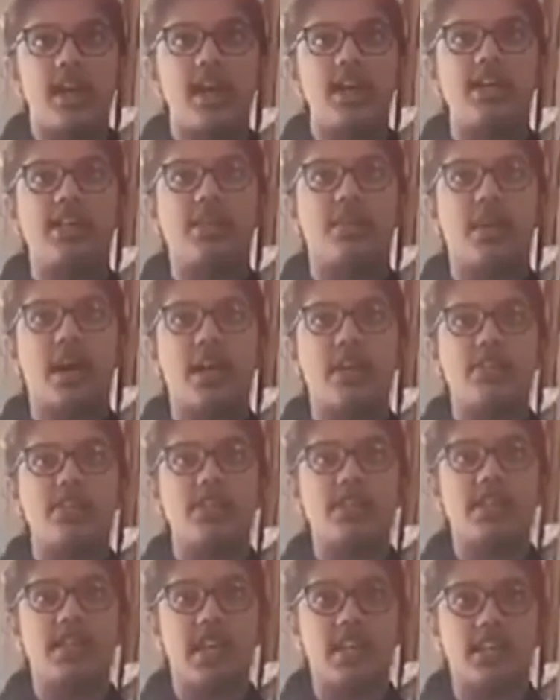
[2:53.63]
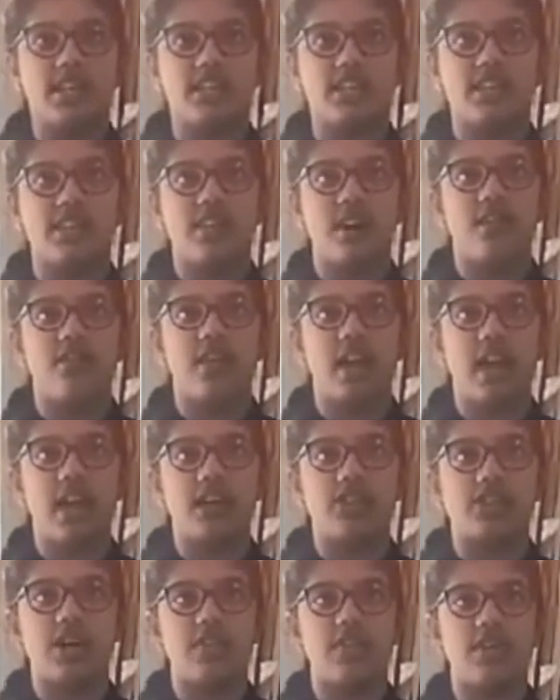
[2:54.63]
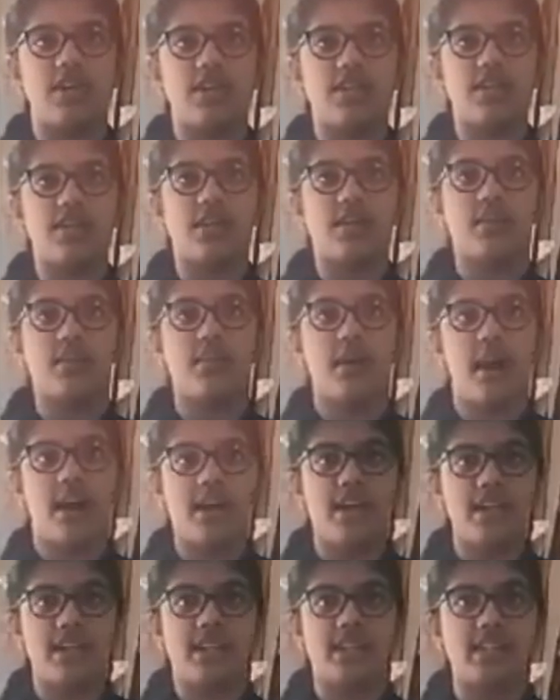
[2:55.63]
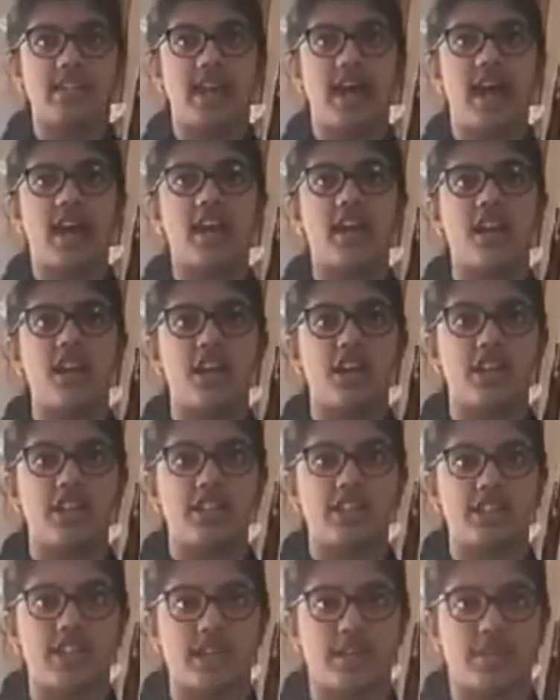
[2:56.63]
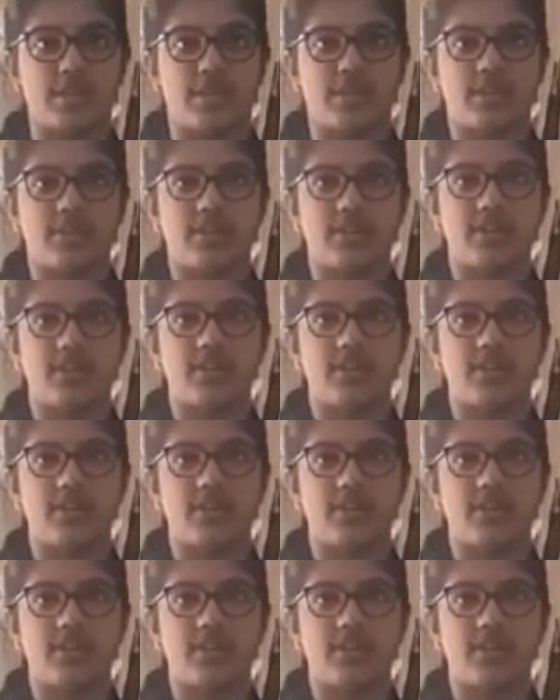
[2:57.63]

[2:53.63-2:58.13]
He's the patron saint of air travelers, pilots, and learning disabled.